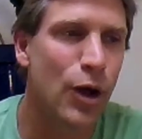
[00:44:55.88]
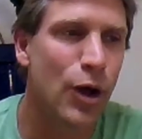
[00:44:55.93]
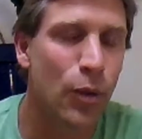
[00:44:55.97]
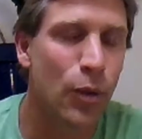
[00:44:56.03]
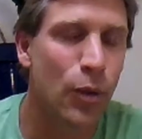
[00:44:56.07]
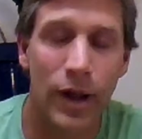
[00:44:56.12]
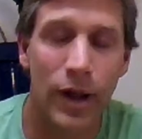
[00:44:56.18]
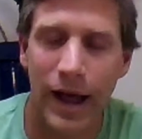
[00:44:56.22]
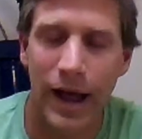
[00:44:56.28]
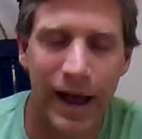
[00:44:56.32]

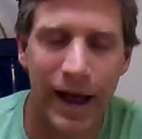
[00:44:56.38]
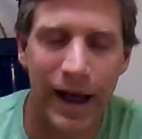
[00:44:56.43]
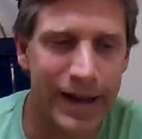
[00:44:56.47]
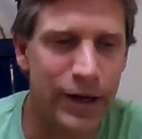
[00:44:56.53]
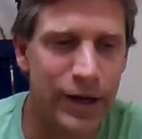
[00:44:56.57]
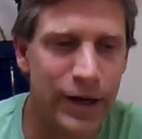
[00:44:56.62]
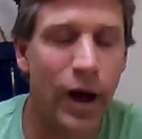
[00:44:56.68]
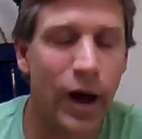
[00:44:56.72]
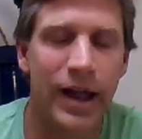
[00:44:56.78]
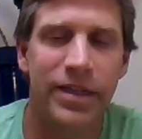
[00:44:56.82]
Well, you
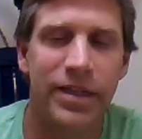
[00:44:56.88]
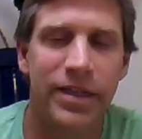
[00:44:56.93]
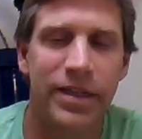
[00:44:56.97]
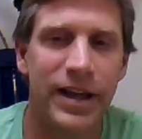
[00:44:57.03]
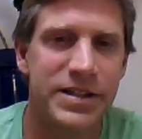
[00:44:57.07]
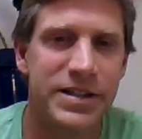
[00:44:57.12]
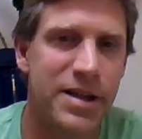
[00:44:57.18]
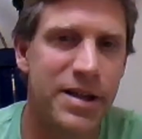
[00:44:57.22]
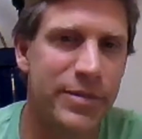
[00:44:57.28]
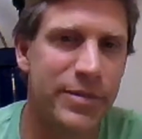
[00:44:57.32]
know, I
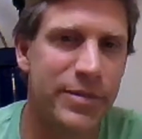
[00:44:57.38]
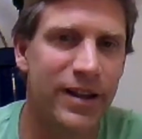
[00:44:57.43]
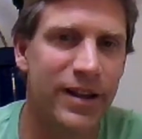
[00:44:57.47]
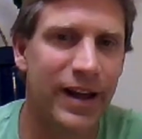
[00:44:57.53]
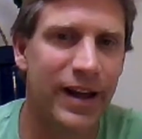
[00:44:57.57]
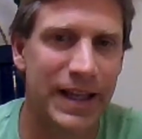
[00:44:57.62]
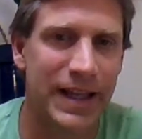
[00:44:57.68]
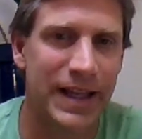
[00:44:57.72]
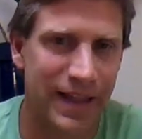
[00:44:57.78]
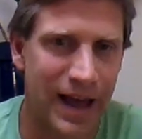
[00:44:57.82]
think something
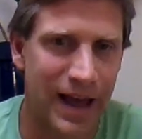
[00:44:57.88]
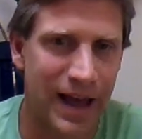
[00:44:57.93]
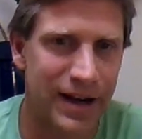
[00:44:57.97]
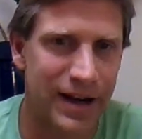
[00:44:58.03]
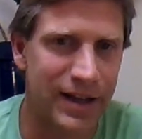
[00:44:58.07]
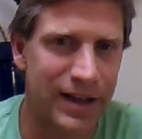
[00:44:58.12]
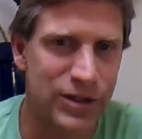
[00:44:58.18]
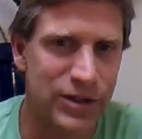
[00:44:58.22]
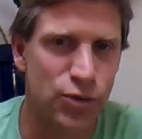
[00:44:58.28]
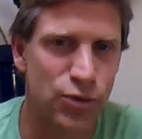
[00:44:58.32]
like
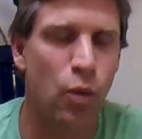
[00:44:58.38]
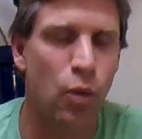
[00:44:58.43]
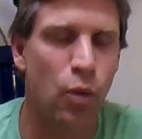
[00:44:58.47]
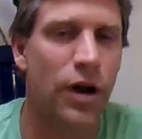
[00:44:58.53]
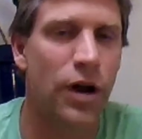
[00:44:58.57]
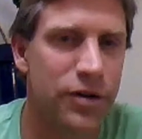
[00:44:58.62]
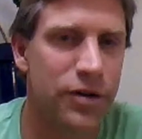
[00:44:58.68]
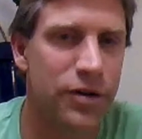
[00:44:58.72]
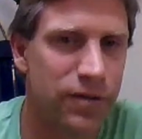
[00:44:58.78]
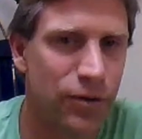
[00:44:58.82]
that is
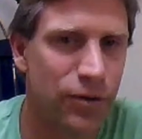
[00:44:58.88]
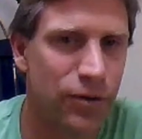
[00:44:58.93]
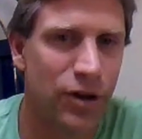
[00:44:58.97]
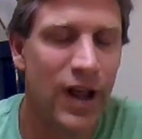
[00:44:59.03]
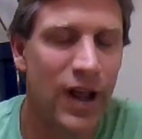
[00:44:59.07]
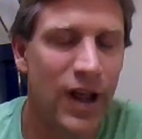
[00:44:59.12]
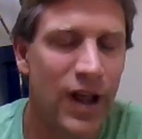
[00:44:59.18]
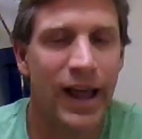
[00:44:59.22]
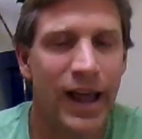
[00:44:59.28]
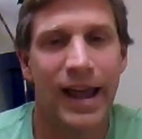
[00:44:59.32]

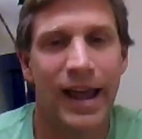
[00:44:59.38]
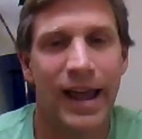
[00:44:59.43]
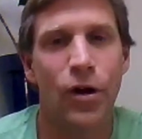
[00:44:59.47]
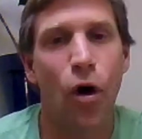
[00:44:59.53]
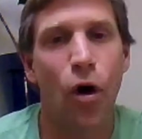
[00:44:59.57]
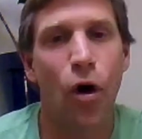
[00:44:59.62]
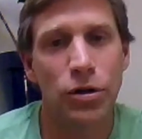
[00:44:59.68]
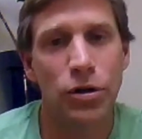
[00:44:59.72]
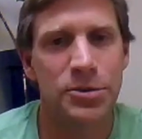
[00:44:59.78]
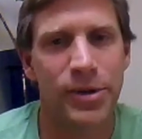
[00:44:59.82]
wonderful. And
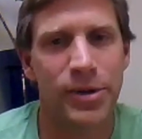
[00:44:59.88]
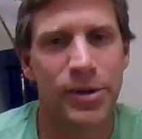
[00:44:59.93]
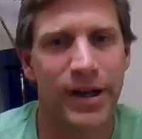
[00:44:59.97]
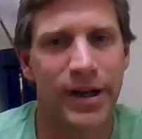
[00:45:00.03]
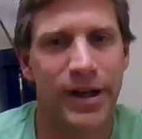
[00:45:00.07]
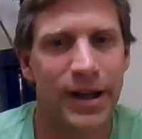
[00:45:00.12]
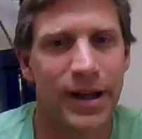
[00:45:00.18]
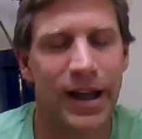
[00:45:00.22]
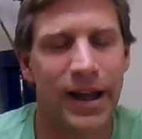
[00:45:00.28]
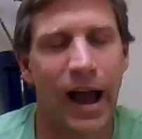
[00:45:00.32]

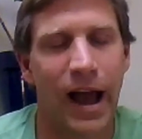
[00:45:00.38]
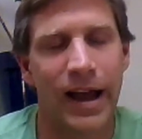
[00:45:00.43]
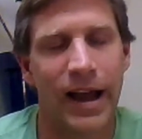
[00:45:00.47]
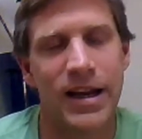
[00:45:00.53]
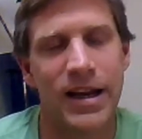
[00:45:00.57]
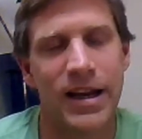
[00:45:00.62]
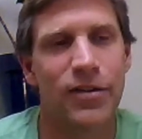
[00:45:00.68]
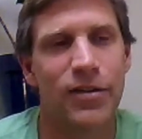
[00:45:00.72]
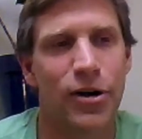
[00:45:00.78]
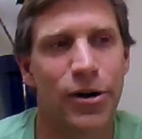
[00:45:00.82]
ultimately, I
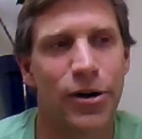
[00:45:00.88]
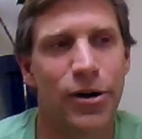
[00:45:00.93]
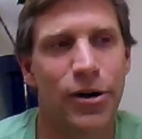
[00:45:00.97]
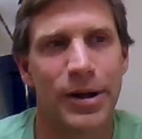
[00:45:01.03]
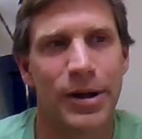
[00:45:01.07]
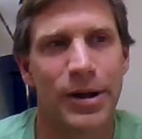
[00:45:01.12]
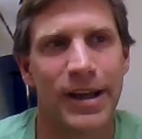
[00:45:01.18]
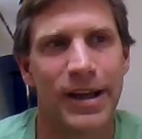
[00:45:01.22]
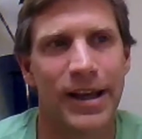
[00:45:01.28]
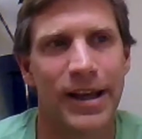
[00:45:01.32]
never,
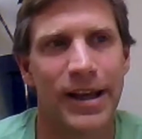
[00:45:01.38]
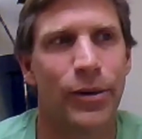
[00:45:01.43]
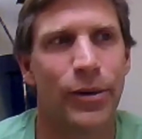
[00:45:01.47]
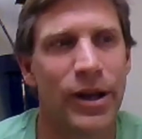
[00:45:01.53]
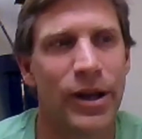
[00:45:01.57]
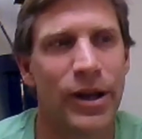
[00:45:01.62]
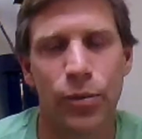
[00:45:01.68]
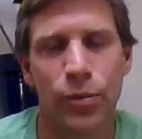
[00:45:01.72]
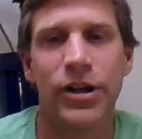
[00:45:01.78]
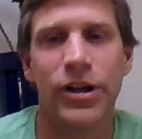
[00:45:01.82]
you know,
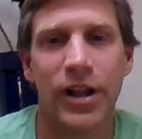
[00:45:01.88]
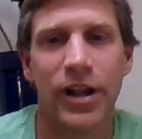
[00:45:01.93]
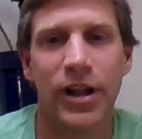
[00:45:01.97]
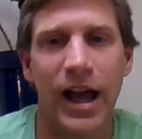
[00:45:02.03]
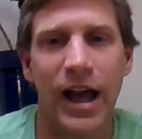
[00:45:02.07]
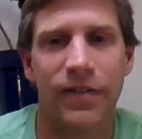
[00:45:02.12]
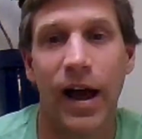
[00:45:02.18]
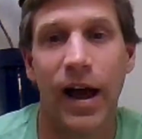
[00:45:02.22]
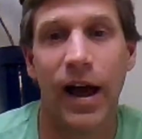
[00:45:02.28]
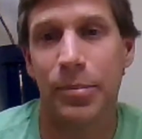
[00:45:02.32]
in real
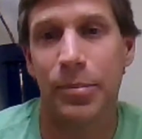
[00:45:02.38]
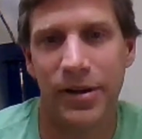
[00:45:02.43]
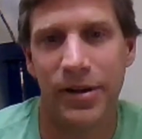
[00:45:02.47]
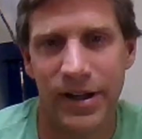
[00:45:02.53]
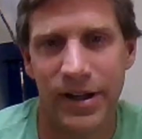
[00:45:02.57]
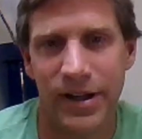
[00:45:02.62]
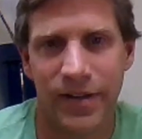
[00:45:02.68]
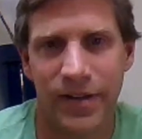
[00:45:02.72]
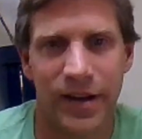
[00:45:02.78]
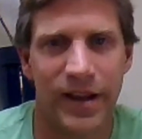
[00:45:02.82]
life, I
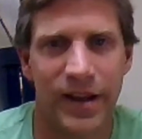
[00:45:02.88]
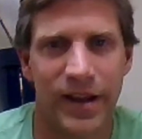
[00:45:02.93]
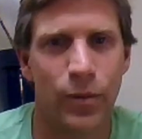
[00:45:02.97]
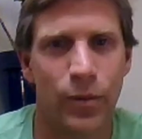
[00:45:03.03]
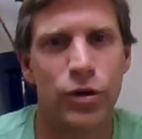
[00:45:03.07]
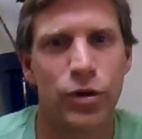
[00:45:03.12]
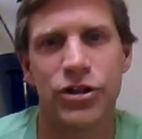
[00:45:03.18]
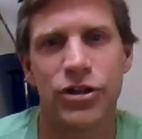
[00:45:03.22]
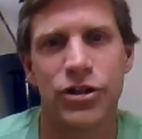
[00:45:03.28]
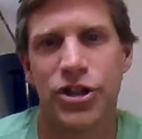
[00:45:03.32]
believe that it
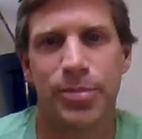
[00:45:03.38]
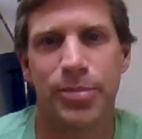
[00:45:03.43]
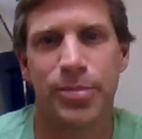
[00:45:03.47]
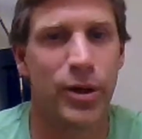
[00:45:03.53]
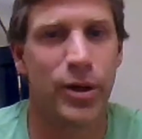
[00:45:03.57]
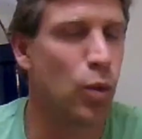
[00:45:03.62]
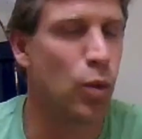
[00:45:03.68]
wouldn't just be